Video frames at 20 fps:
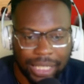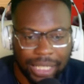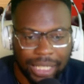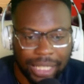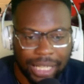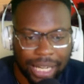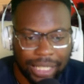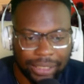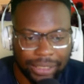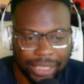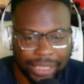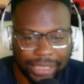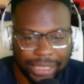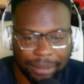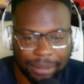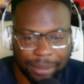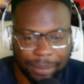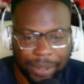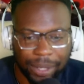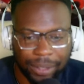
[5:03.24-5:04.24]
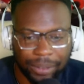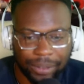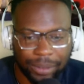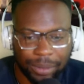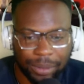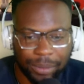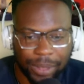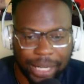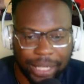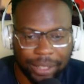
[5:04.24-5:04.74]
That was good. He got the ball. Ooh,
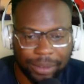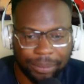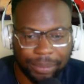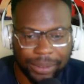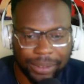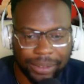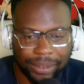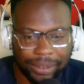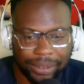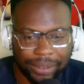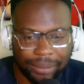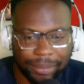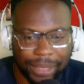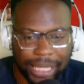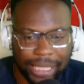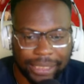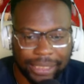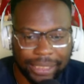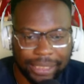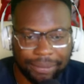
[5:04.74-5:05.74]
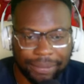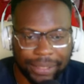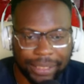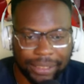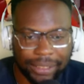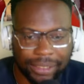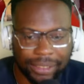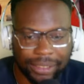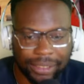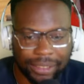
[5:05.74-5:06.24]
wide open. Bad defense.